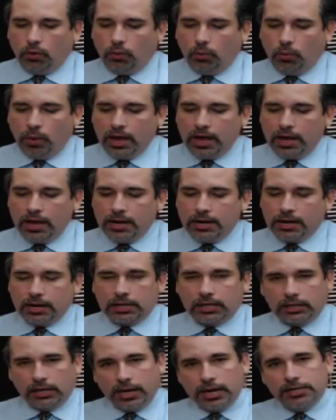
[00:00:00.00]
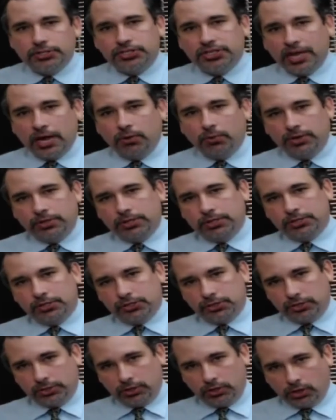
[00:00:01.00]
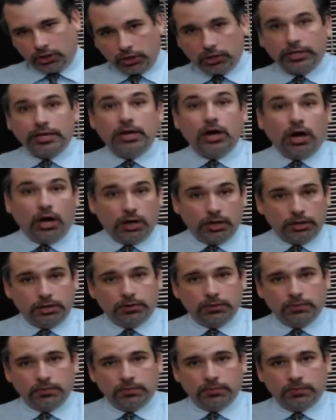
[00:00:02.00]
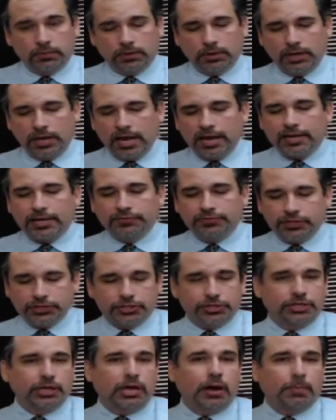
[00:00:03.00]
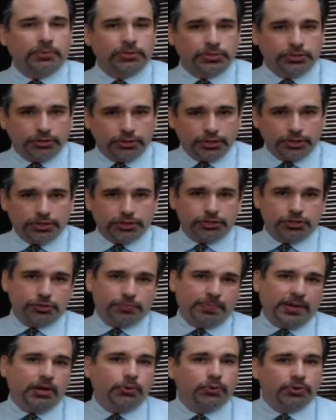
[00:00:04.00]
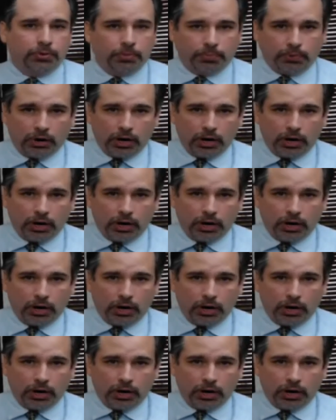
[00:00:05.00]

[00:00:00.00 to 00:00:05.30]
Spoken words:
When clients get with us early on, it gives us the opportunity to speak with the